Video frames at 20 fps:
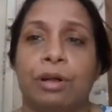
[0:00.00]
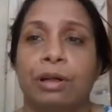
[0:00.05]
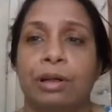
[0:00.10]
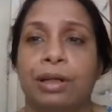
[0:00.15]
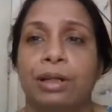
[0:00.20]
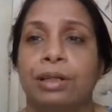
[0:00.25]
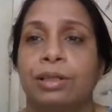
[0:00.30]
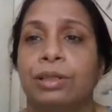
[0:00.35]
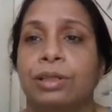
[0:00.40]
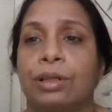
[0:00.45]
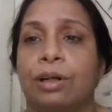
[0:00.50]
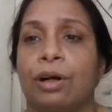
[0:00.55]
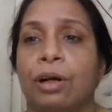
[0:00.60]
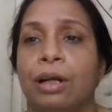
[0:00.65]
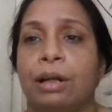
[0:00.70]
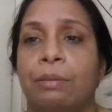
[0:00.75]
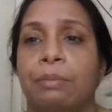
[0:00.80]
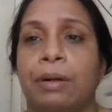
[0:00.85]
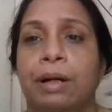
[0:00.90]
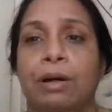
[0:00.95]
or less
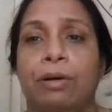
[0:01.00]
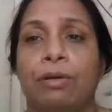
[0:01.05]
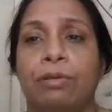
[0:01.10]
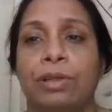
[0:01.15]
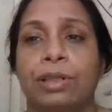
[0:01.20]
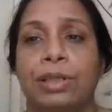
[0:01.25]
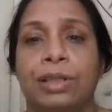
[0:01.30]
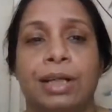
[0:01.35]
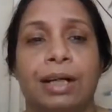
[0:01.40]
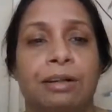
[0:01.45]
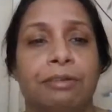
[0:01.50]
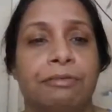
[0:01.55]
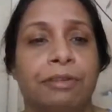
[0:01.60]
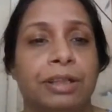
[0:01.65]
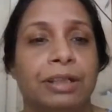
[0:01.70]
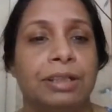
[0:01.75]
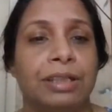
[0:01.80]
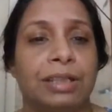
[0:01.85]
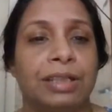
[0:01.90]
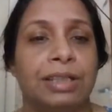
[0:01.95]
all about
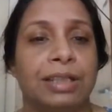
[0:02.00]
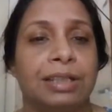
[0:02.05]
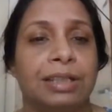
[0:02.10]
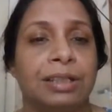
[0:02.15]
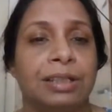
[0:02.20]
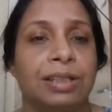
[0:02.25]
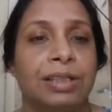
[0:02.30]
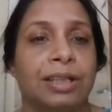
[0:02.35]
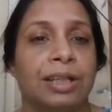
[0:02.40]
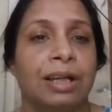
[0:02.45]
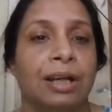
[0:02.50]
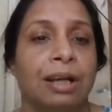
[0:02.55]
survey research.